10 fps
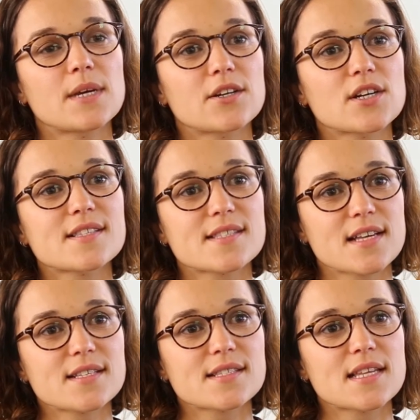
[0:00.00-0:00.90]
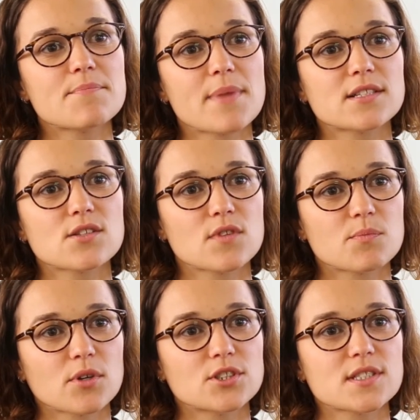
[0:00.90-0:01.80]
better assess the impacts of the
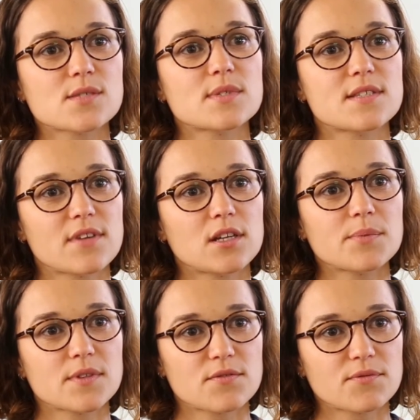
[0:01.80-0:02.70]
projects we develop in the